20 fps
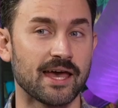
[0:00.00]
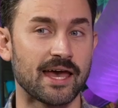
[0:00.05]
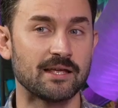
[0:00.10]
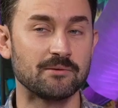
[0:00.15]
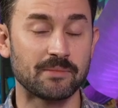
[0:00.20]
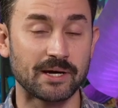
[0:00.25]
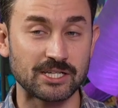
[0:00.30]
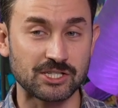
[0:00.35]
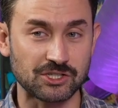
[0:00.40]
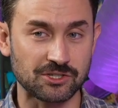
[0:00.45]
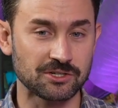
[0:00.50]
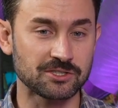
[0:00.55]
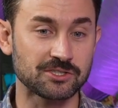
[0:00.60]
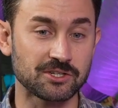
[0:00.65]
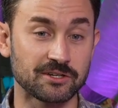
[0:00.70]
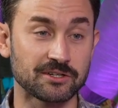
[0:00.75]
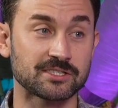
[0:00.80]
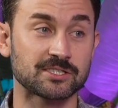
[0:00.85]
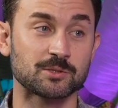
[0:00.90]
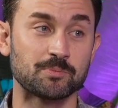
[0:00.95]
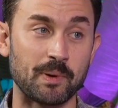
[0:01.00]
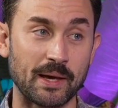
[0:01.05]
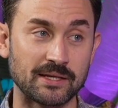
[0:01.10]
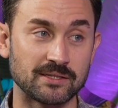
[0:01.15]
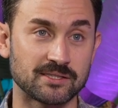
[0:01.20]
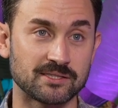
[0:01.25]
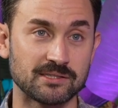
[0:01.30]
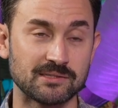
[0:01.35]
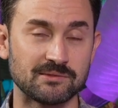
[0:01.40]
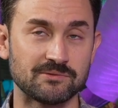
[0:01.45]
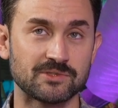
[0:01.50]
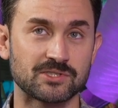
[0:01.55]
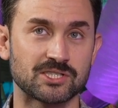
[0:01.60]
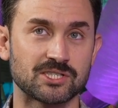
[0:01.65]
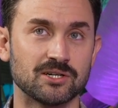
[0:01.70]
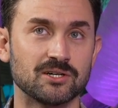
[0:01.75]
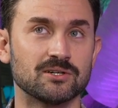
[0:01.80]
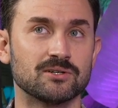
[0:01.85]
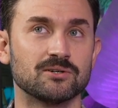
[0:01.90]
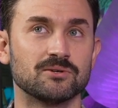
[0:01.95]
and my shirts are expensive,
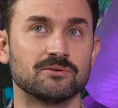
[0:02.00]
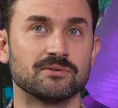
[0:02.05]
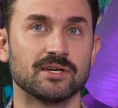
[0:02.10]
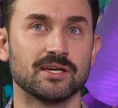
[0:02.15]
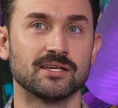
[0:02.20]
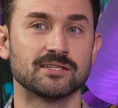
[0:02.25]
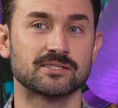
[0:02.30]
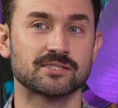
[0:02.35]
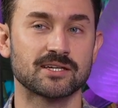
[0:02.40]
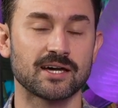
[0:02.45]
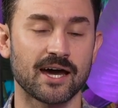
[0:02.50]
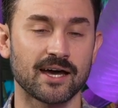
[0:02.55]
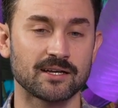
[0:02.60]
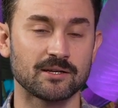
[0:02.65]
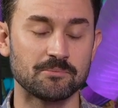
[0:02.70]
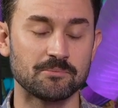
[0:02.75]
so it's got to